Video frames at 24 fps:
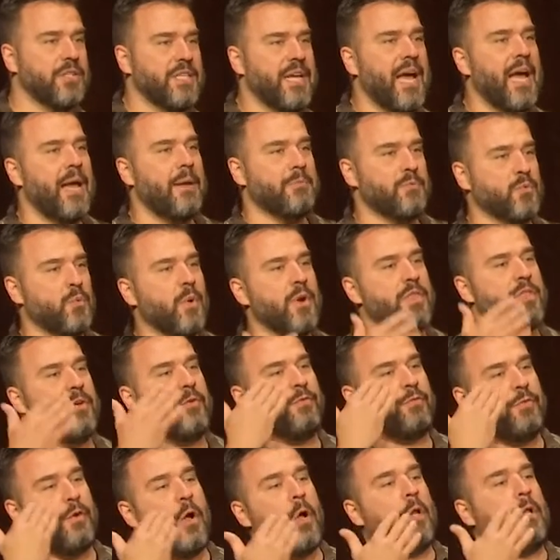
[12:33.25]
times where the
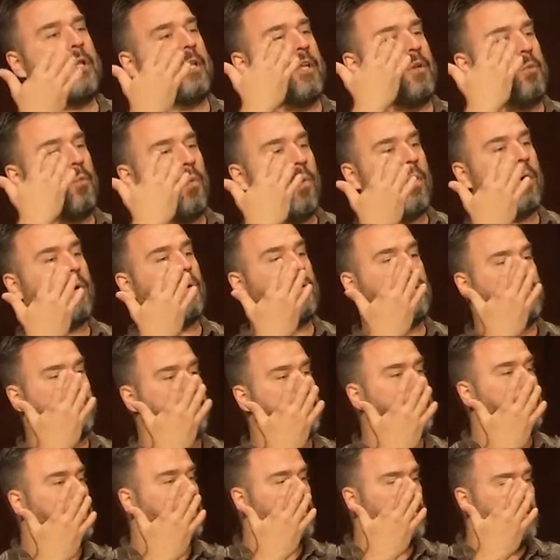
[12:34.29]
fallen
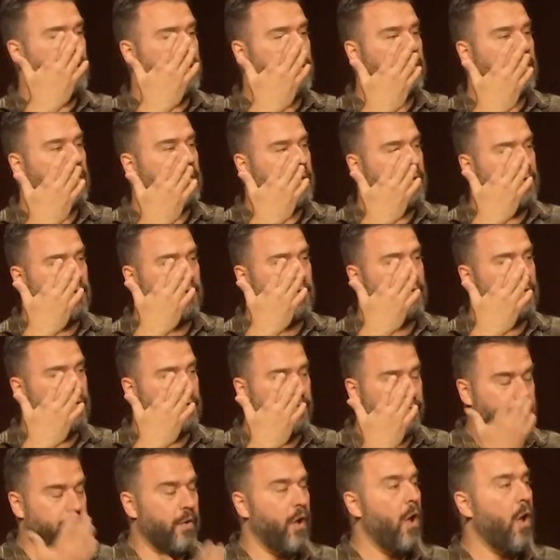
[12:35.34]
world
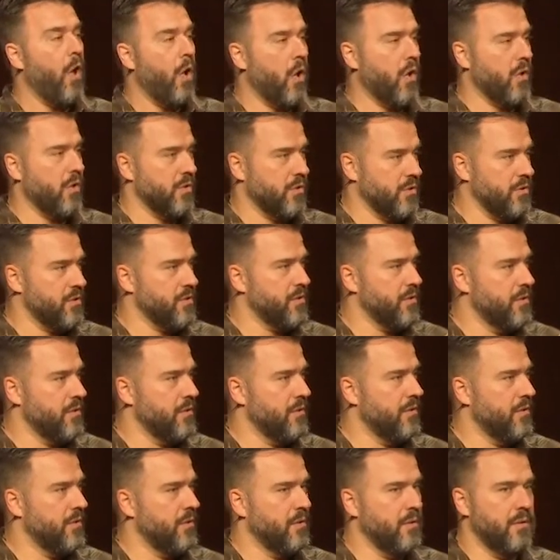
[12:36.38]
falls
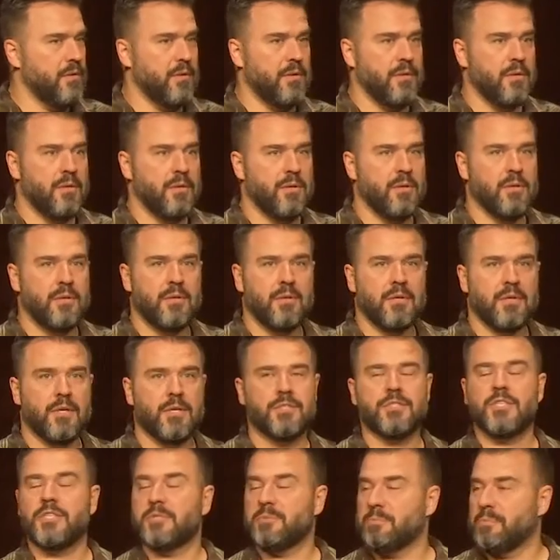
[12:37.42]

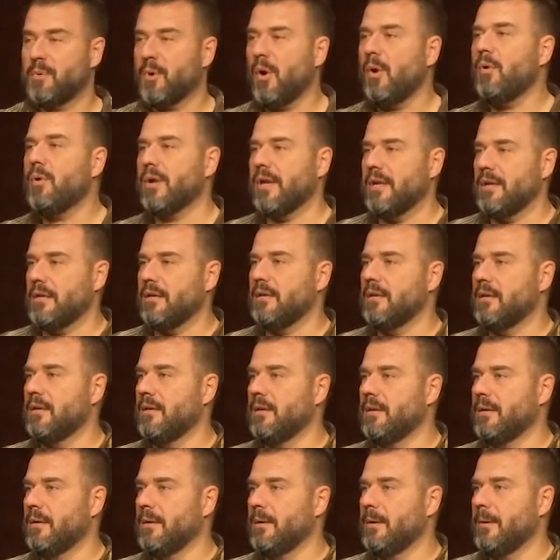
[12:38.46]
because it's broken.
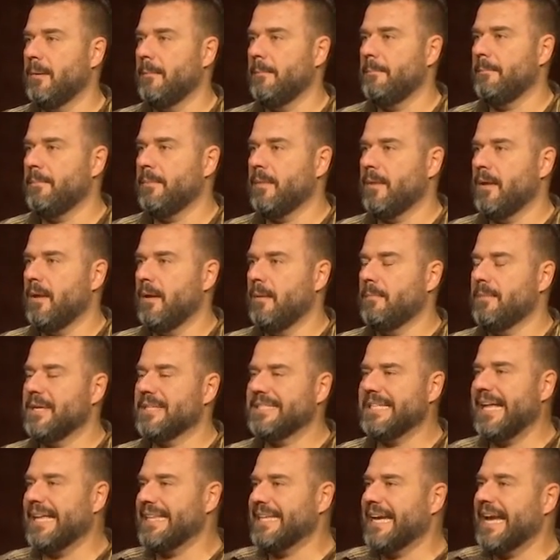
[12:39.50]
But
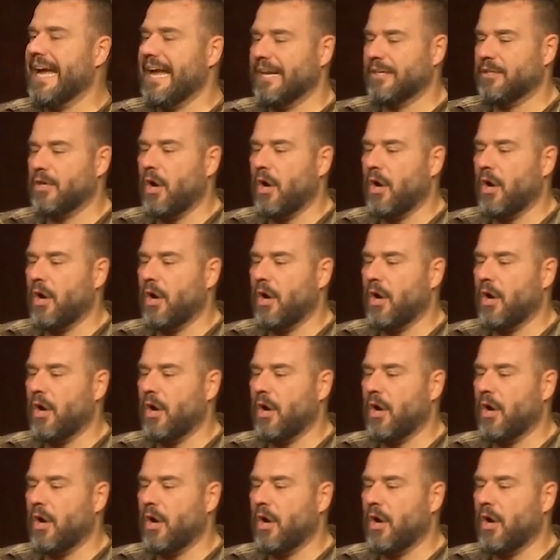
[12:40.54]
it's not that God